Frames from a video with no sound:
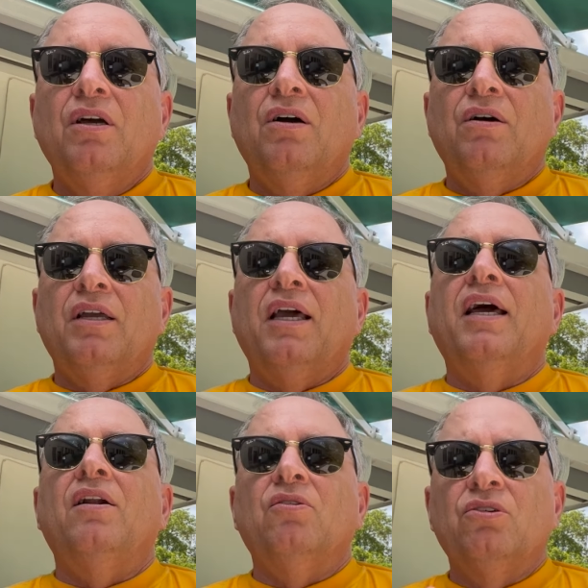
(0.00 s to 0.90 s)
Okay.
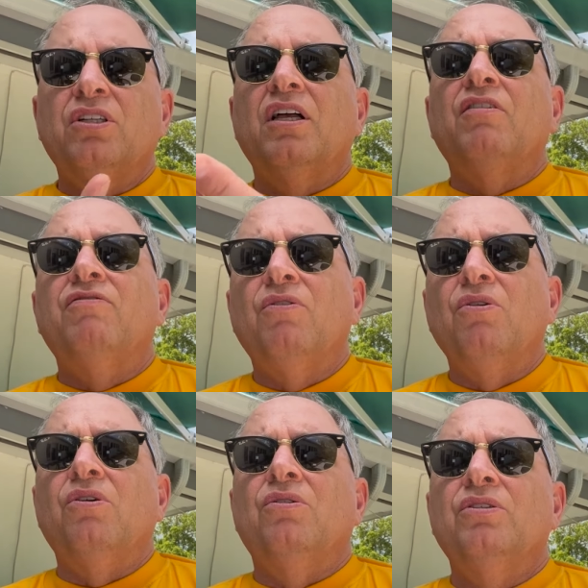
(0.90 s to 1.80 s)
And I'll also have
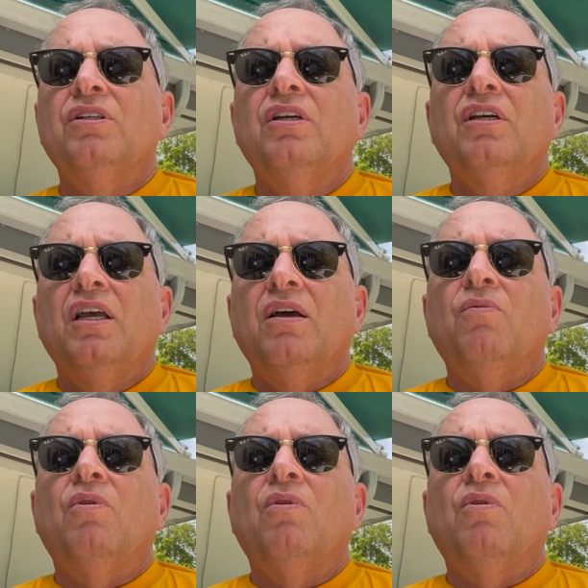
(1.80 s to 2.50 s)
photos and